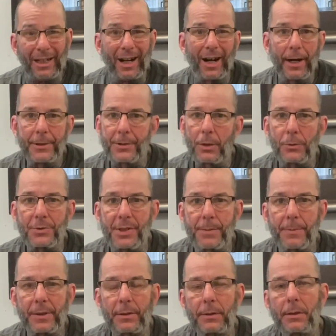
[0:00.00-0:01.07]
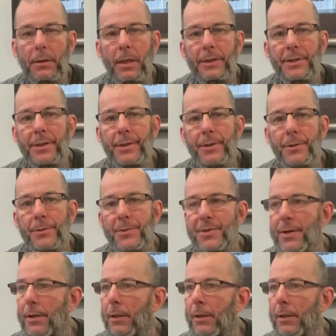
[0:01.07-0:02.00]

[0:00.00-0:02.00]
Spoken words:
I don't typically like to use